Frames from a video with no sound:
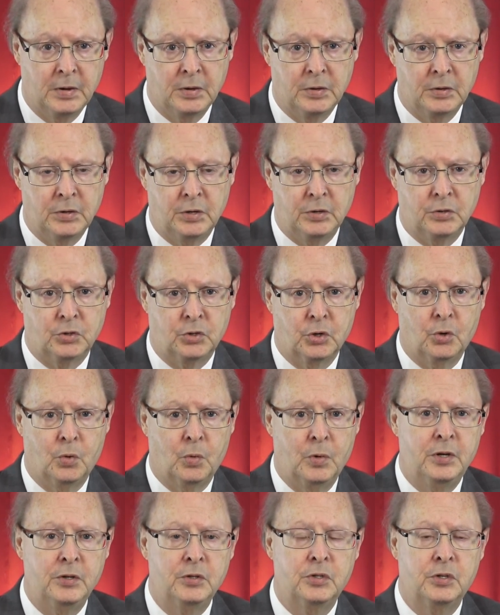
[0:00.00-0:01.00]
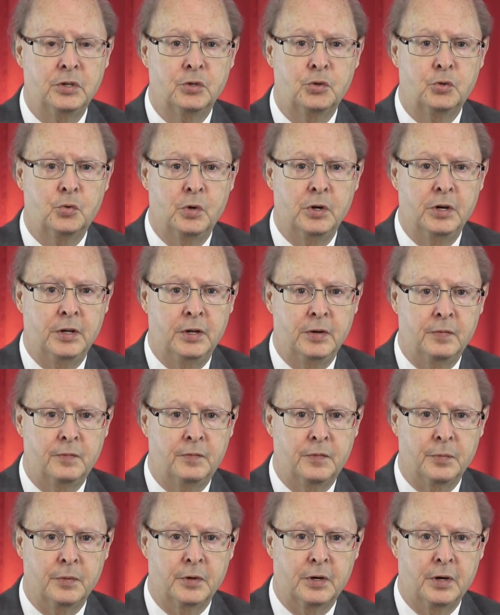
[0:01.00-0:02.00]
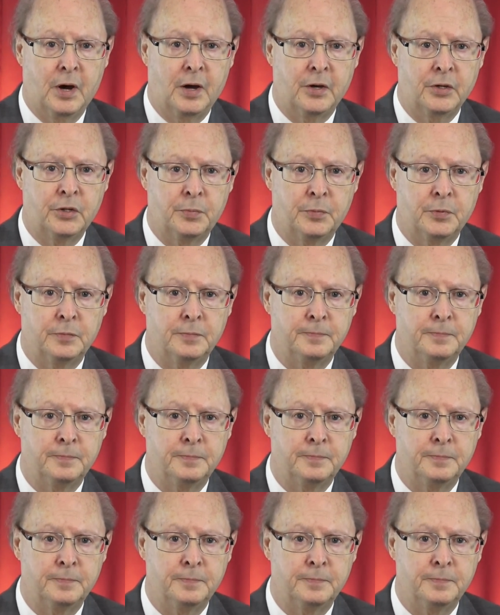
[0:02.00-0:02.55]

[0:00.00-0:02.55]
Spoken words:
And so ends this reading from the Gospel.